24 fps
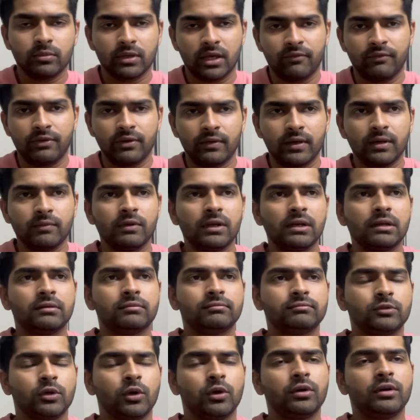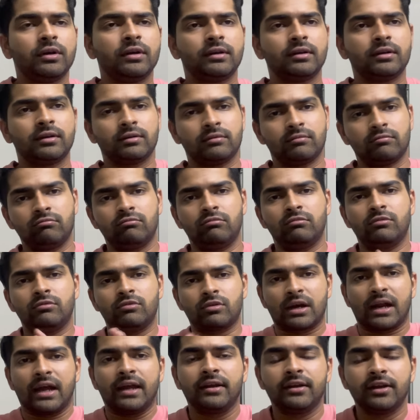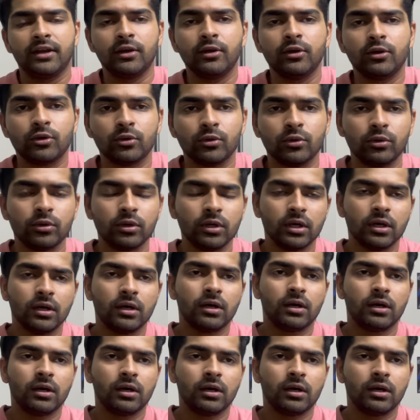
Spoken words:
Everyone will go right into